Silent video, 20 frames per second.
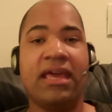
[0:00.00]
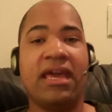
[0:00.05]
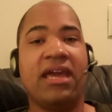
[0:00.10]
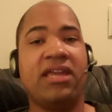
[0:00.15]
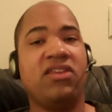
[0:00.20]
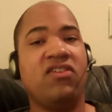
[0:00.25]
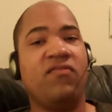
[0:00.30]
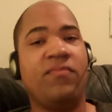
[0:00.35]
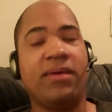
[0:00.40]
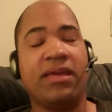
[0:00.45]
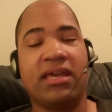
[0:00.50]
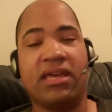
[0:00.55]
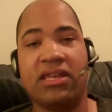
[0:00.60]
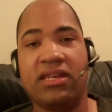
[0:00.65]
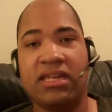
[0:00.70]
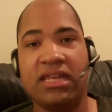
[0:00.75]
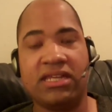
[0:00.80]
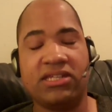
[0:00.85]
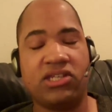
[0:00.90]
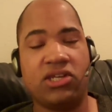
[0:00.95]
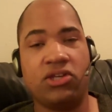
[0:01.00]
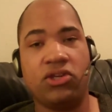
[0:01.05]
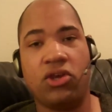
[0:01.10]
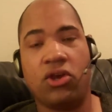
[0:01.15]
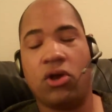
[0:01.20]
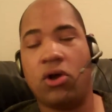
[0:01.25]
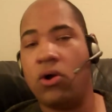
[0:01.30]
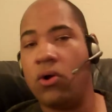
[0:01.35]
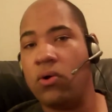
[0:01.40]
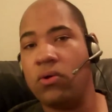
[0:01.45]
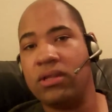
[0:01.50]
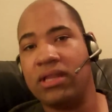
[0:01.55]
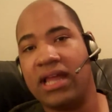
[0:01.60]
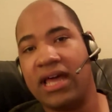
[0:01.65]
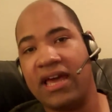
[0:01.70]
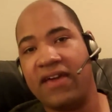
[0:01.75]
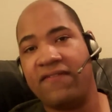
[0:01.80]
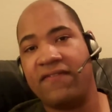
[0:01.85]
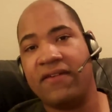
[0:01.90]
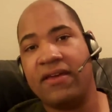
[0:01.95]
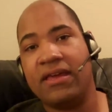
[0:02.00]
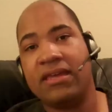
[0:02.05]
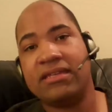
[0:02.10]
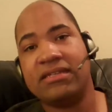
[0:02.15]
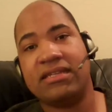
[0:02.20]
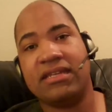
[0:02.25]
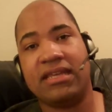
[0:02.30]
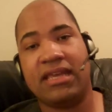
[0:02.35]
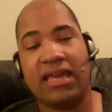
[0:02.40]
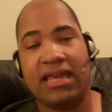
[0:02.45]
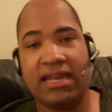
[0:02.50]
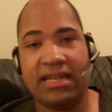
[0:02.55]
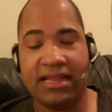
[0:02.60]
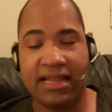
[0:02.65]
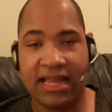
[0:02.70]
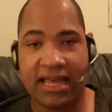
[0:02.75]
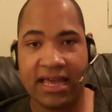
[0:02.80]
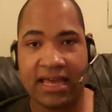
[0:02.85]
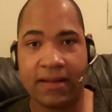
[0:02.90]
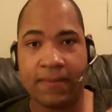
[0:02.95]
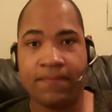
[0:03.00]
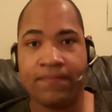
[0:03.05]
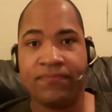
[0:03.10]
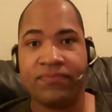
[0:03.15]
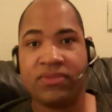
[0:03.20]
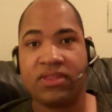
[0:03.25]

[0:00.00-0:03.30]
and you've been conditioned your whole life to get in line,